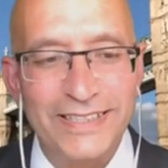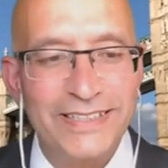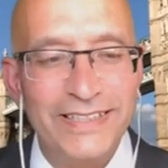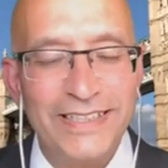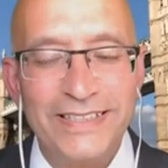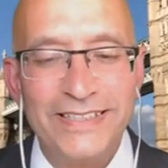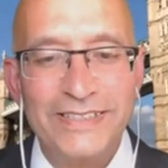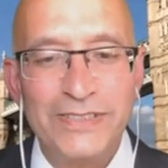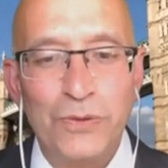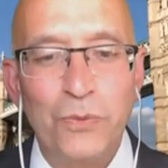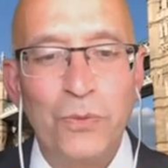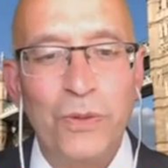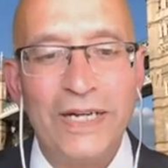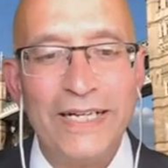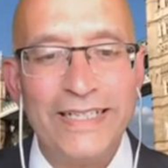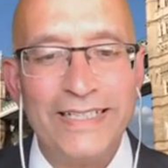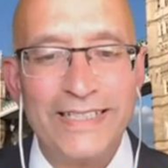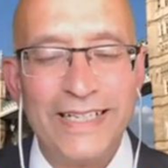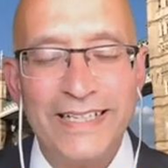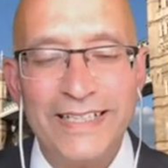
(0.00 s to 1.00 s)
that is
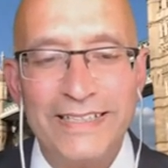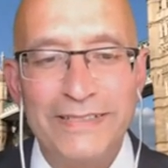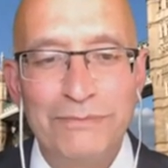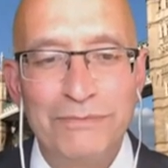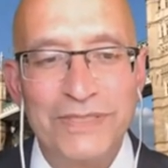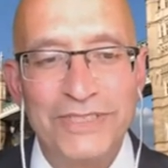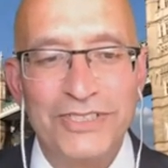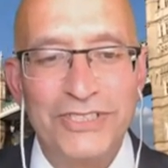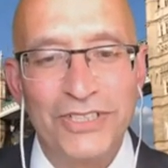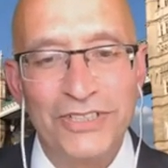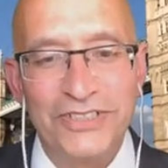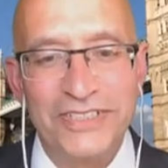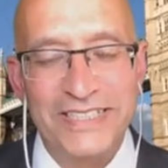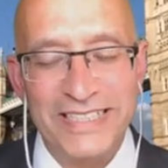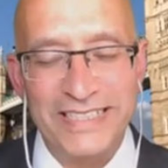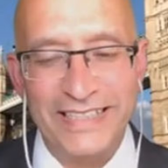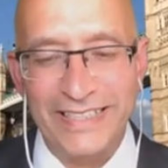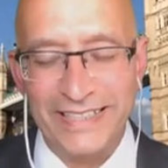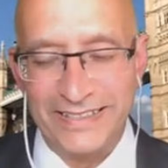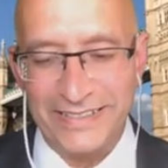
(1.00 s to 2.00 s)
white and majority
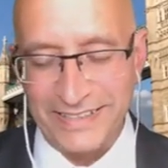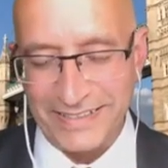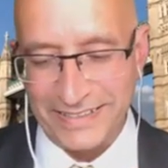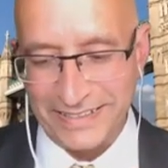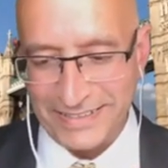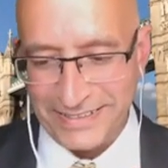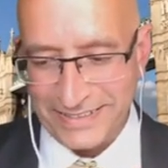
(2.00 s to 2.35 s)
ethnic.